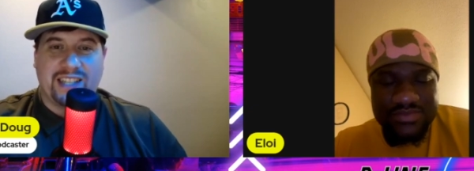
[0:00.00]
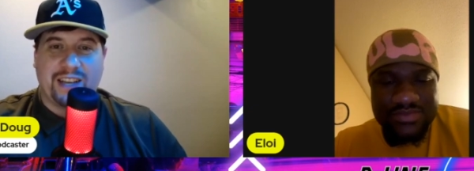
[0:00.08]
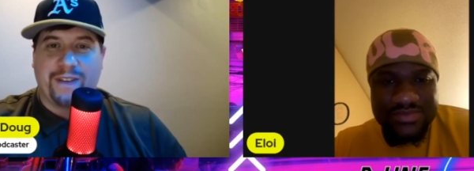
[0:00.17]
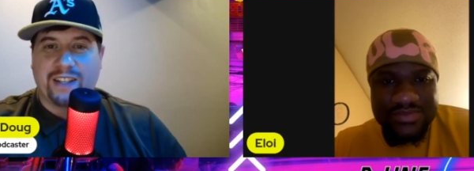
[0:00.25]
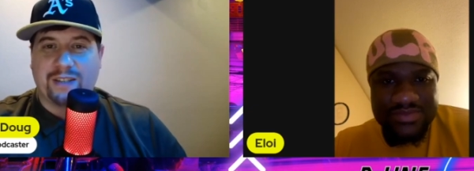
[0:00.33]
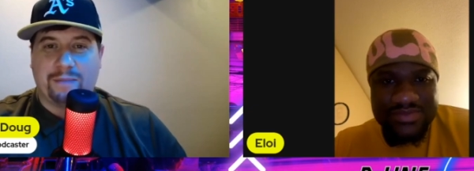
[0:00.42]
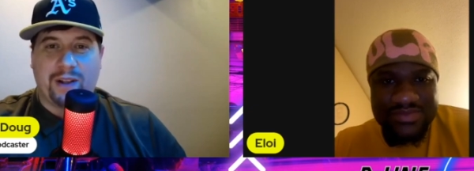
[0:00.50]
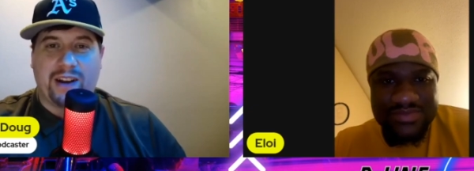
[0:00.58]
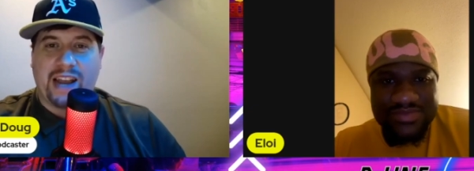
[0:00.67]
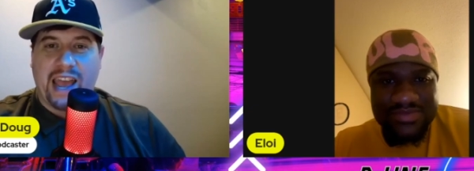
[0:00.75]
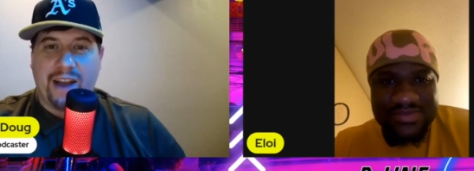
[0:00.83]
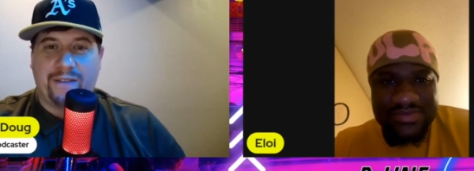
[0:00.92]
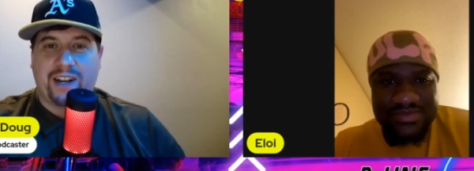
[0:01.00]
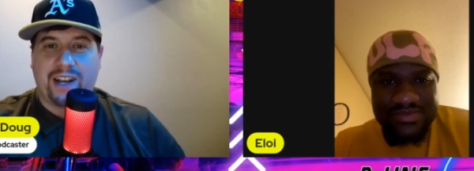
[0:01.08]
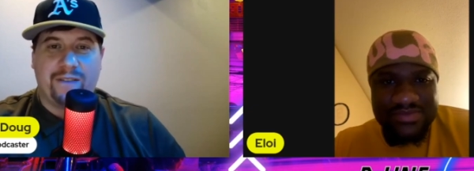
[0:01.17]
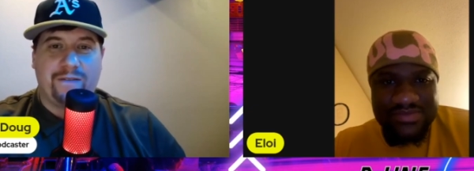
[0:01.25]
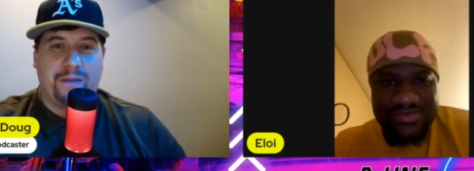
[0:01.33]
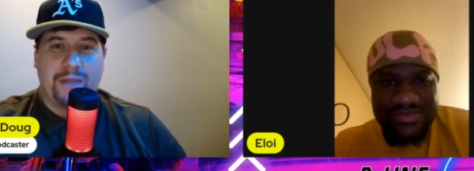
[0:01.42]
Speaker 1: defensive player to ever
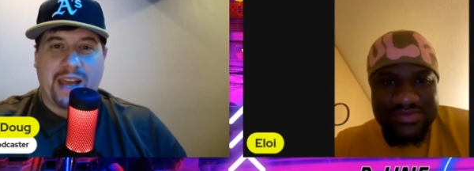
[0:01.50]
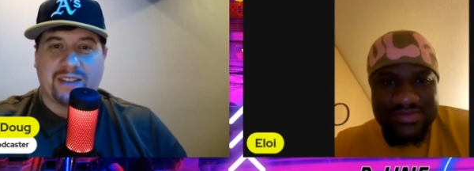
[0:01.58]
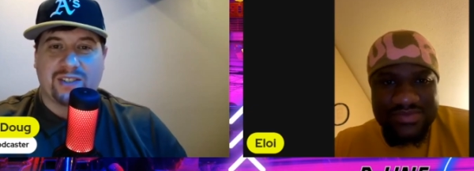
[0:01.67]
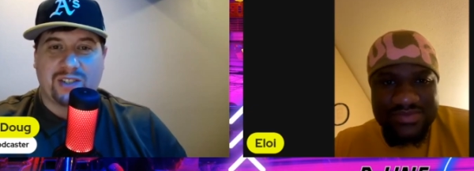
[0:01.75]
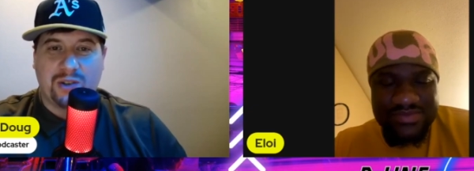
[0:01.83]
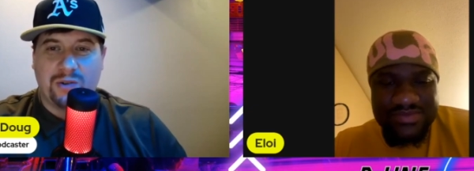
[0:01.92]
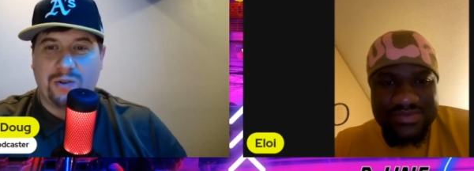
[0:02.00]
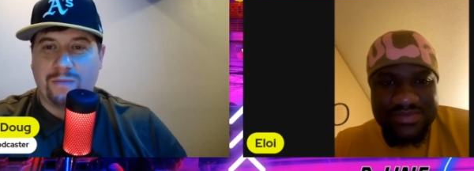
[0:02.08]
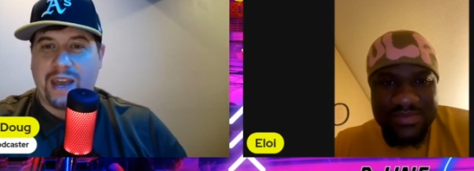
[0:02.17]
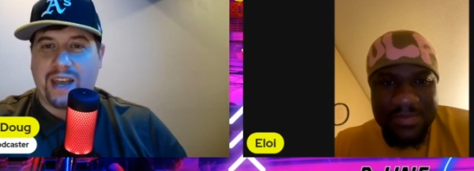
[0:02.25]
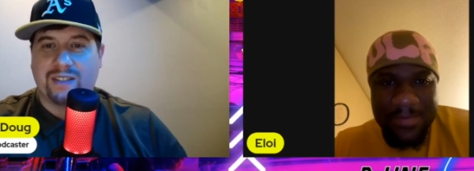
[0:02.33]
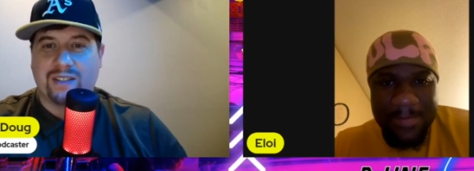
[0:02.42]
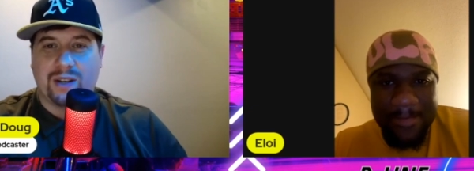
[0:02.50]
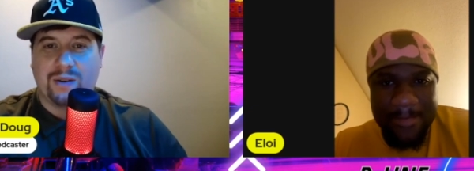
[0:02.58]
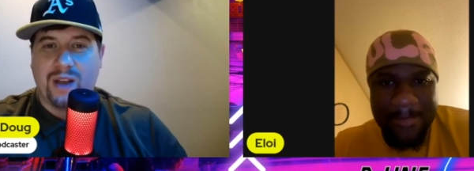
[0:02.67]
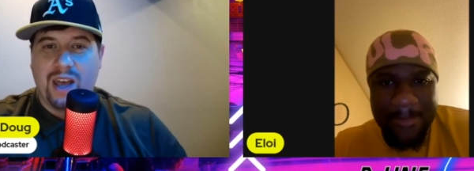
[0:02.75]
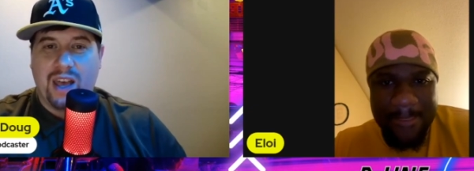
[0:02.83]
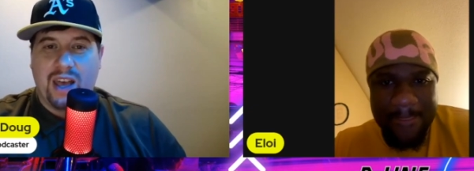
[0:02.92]
come from that school, man. So,
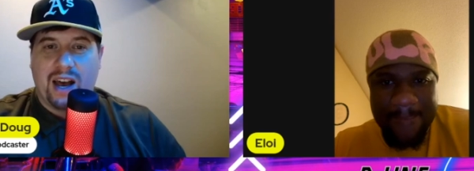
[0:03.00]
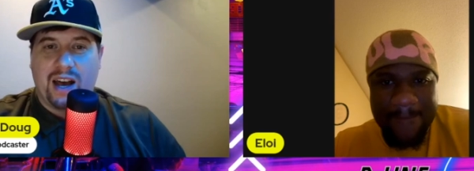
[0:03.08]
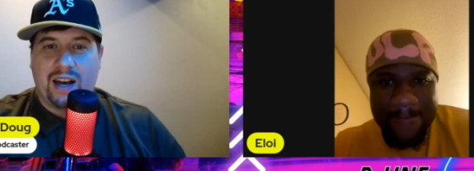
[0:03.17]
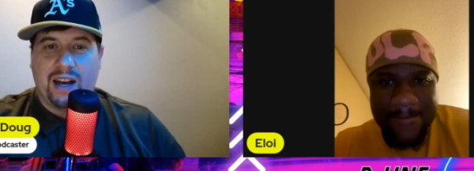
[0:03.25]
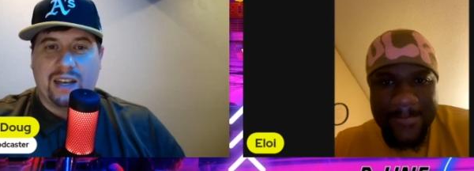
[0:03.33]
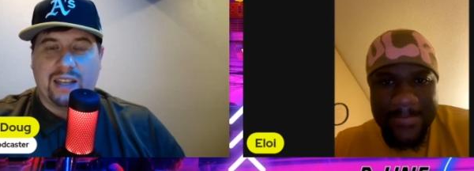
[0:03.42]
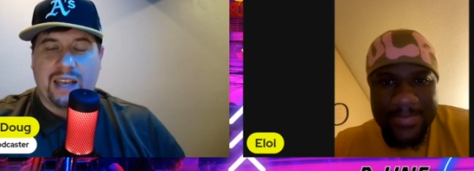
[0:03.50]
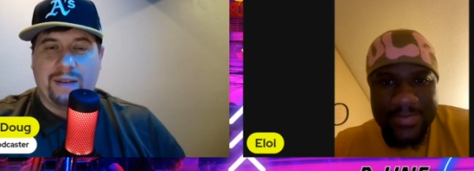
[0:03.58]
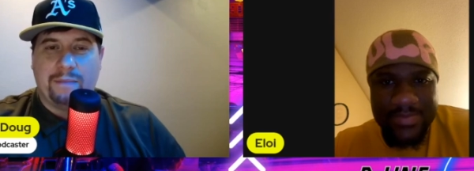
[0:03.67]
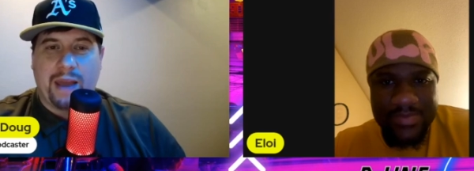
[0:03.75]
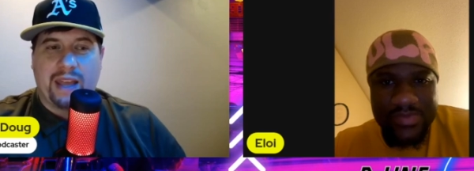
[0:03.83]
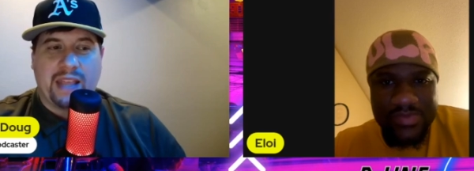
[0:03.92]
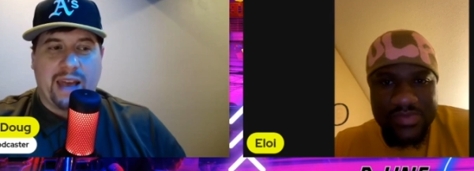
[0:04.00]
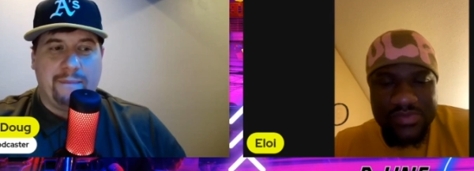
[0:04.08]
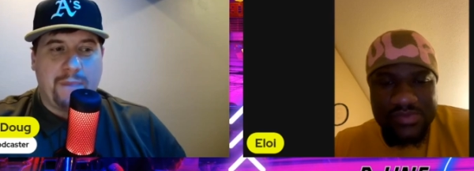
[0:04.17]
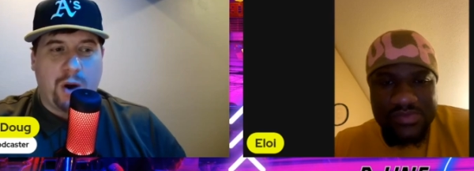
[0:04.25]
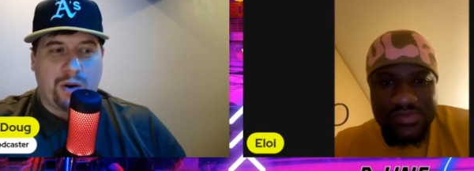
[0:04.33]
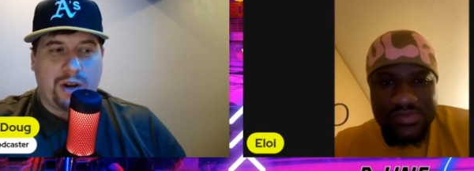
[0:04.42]
uh, eh, man, that
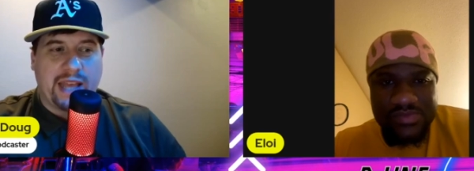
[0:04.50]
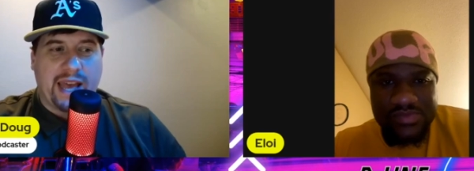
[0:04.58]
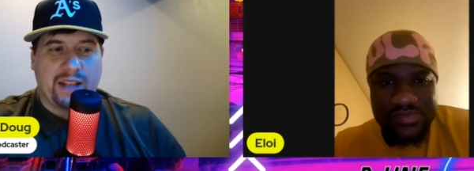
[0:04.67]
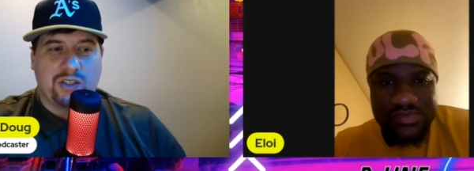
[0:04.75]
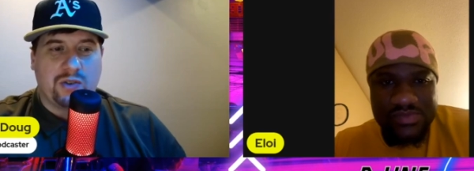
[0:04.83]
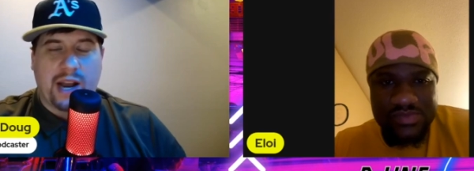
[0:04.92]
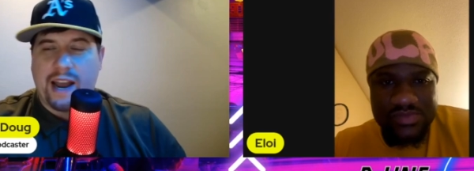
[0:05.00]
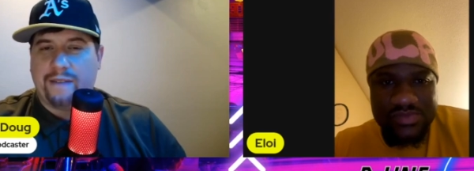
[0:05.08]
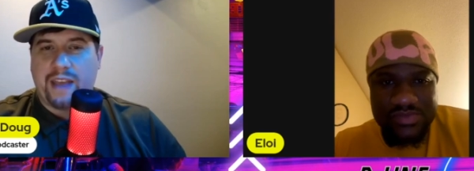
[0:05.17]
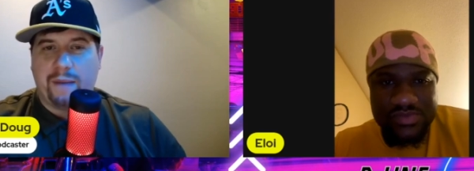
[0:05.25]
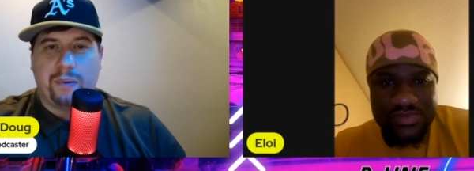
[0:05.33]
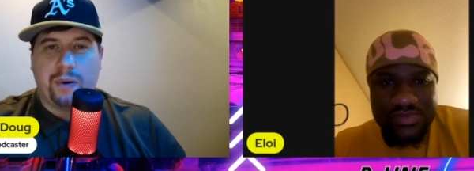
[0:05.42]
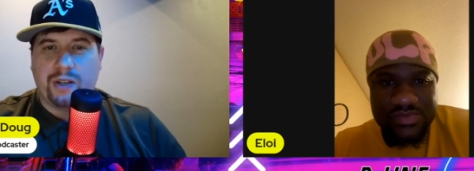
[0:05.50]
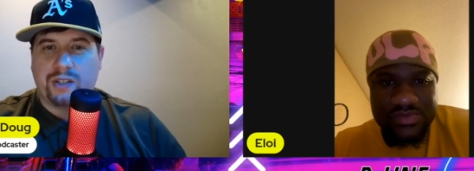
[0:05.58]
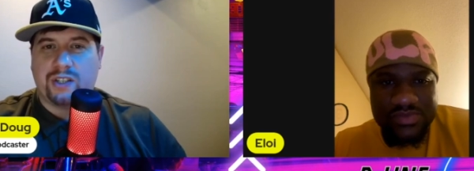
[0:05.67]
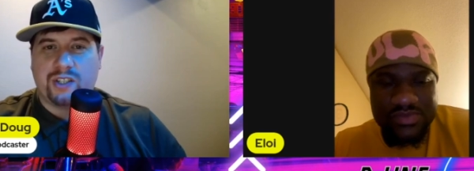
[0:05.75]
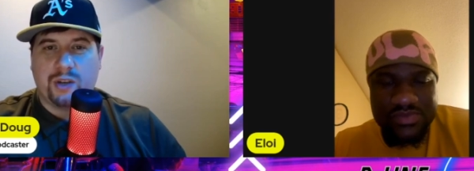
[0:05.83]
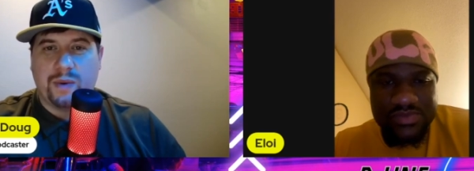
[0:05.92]
motor, that drive, that
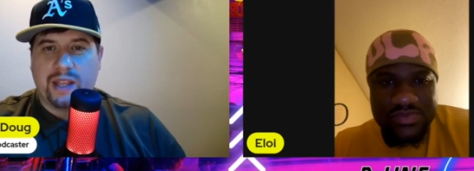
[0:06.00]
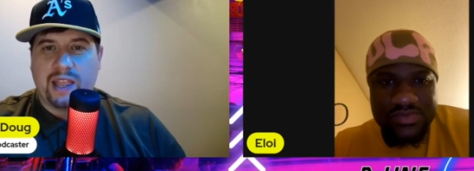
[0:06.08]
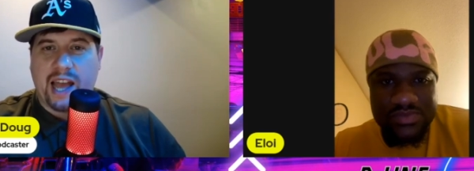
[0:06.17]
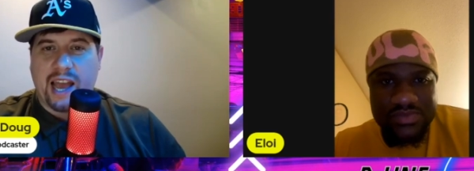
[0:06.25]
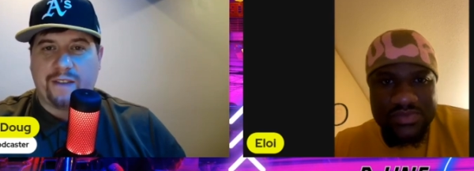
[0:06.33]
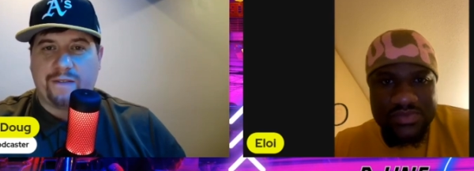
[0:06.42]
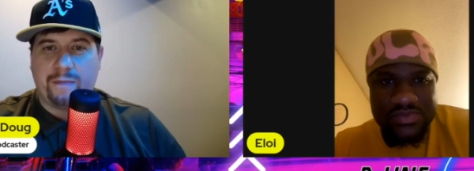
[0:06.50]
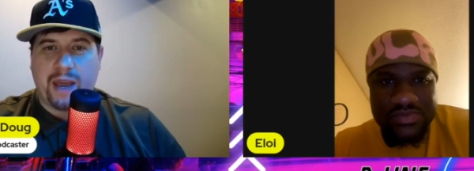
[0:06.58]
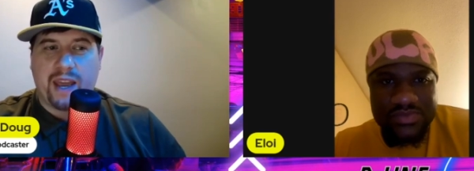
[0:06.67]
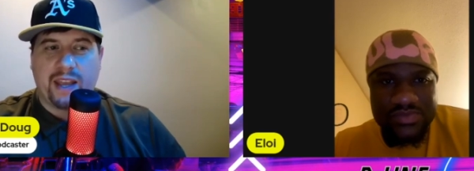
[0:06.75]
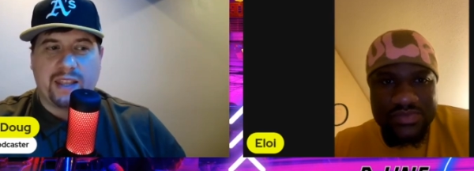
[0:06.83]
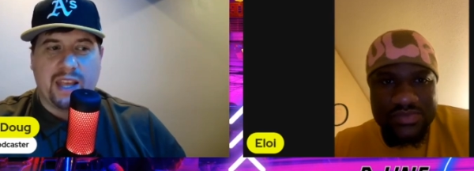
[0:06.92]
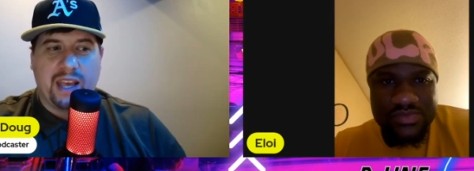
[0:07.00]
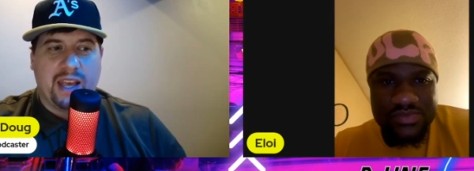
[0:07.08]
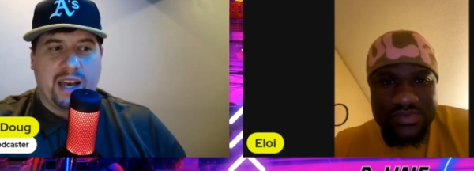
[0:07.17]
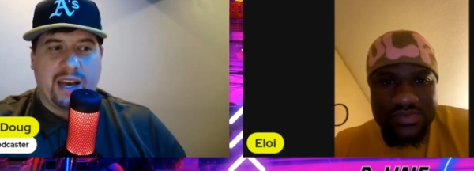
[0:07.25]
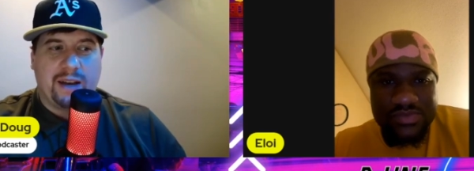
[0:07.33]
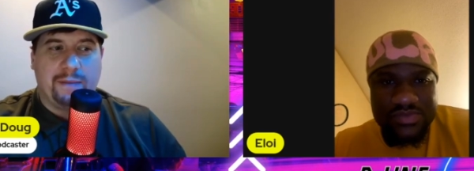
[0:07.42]
pushes you in life, man.
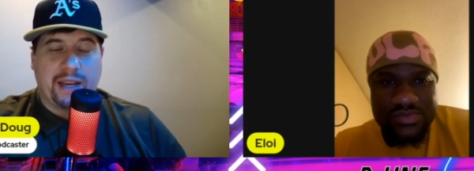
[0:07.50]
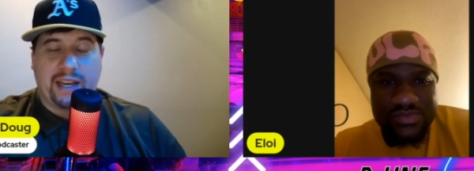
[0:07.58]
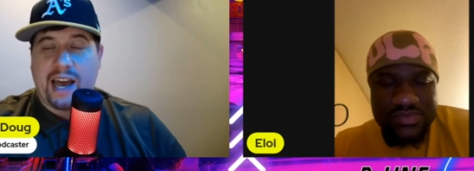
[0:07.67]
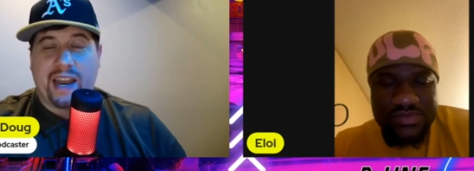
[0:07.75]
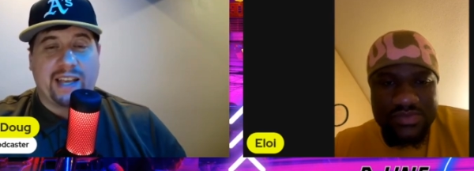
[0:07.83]
Uh, man, God